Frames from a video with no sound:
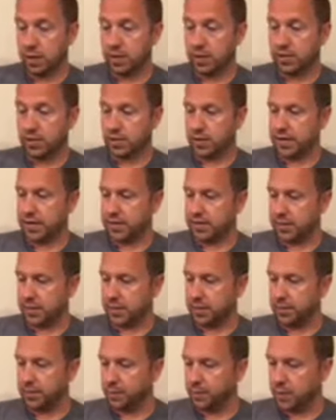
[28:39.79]
It's
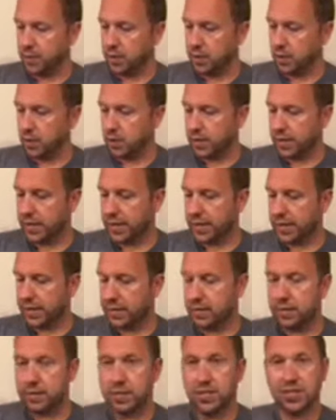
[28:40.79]
crazy. Okay,
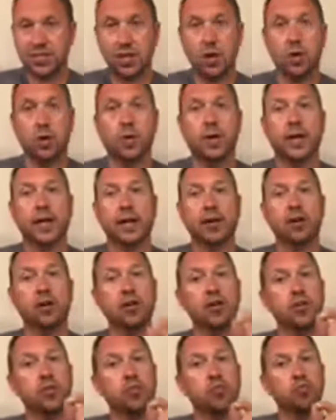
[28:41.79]
so here are
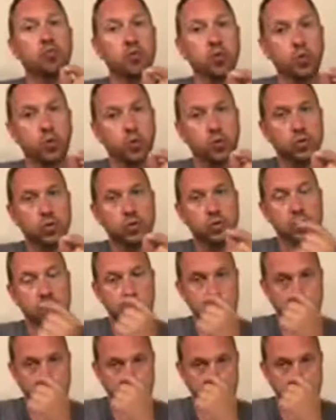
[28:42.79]
the
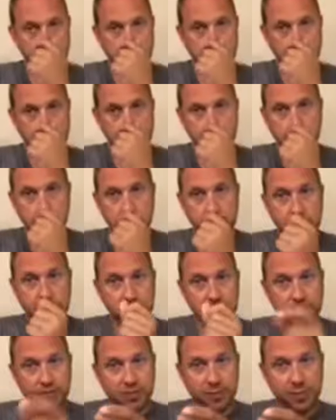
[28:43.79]
rules,
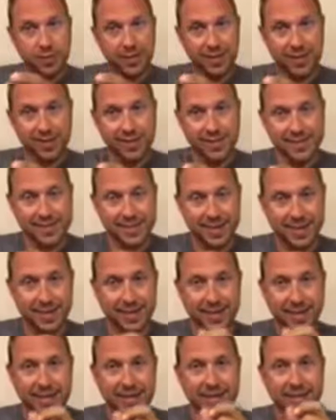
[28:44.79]
especially for me on this end.
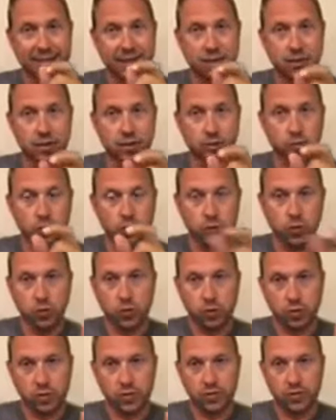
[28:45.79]
Here are the
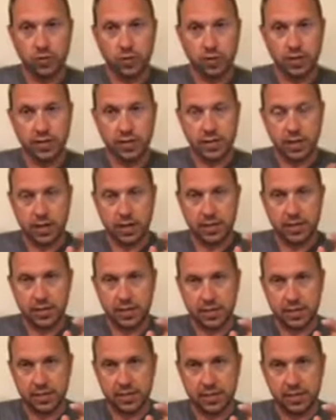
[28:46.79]
rules for this
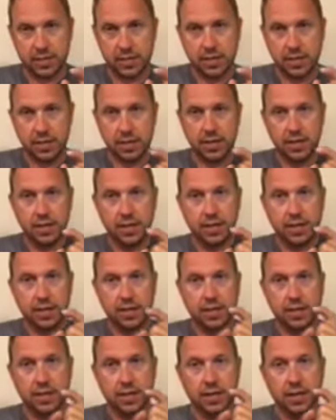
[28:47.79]
contest.
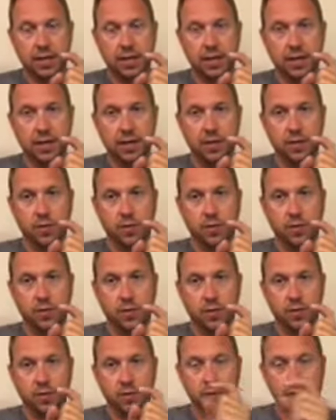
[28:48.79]

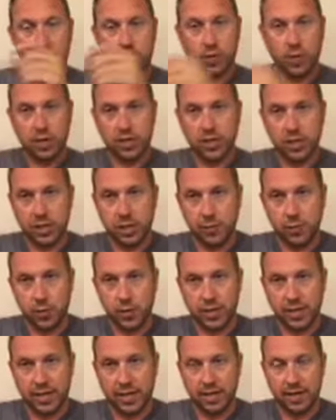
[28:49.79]
The question I'm
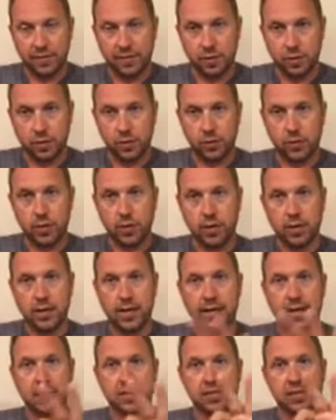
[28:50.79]
going to give you
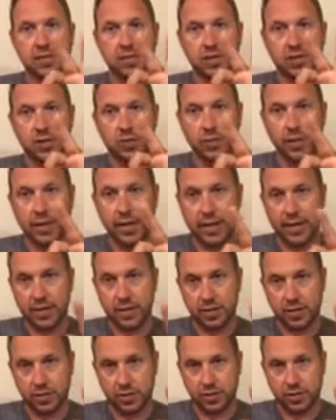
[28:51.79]
has 3
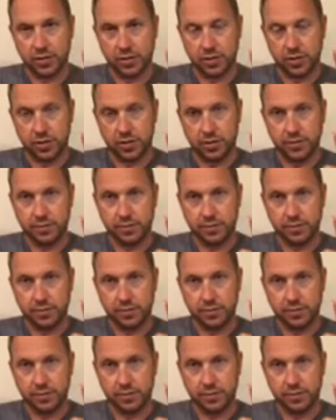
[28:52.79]
answers.